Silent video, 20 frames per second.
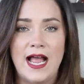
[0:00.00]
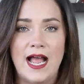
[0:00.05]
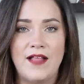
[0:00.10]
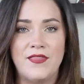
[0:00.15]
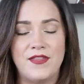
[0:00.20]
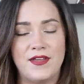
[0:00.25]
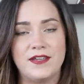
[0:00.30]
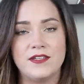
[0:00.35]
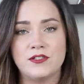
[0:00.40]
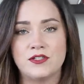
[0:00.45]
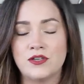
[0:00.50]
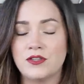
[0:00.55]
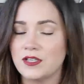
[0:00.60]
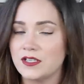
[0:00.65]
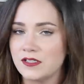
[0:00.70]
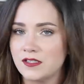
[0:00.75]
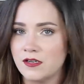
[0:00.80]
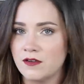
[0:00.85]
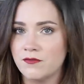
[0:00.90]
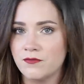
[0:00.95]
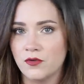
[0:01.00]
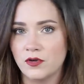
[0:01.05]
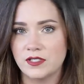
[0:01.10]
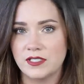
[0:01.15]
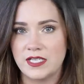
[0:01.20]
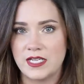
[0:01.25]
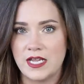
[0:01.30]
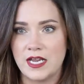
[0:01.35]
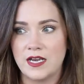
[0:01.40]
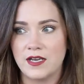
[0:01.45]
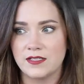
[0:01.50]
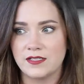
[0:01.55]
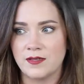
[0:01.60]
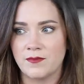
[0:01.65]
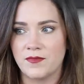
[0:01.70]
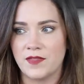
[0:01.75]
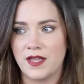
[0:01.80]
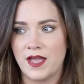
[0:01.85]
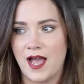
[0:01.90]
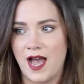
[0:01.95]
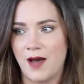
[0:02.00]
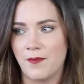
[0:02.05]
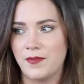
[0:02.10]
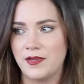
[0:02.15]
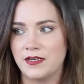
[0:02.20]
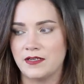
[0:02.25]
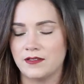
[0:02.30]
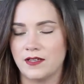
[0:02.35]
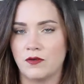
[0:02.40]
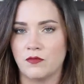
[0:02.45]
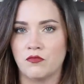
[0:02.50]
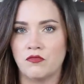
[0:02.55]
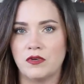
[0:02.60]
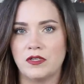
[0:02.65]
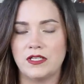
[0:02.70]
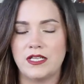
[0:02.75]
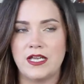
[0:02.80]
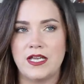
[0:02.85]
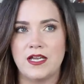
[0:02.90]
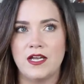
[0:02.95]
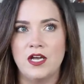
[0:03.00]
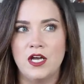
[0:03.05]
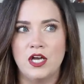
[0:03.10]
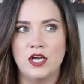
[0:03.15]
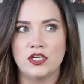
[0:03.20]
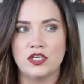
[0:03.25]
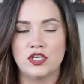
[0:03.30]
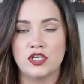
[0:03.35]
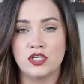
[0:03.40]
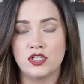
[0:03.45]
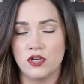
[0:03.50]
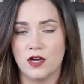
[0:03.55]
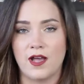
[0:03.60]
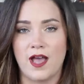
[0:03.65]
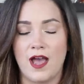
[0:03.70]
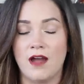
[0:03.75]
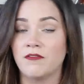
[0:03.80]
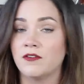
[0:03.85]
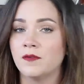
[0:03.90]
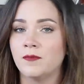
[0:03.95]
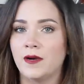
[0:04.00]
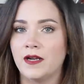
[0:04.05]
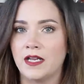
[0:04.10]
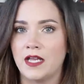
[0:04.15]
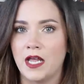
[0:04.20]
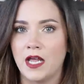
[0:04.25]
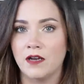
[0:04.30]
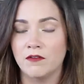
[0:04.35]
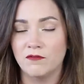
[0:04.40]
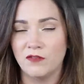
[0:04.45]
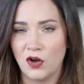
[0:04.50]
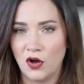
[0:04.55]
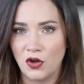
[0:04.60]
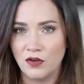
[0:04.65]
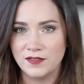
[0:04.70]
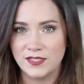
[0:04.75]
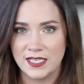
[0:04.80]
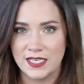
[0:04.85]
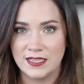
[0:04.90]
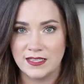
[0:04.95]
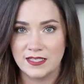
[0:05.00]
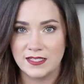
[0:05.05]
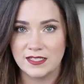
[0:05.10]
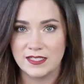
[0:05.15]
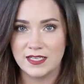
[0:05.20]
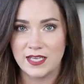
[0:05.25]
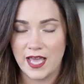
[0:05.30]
And then in 2014, something happened that really shook everybody involved in this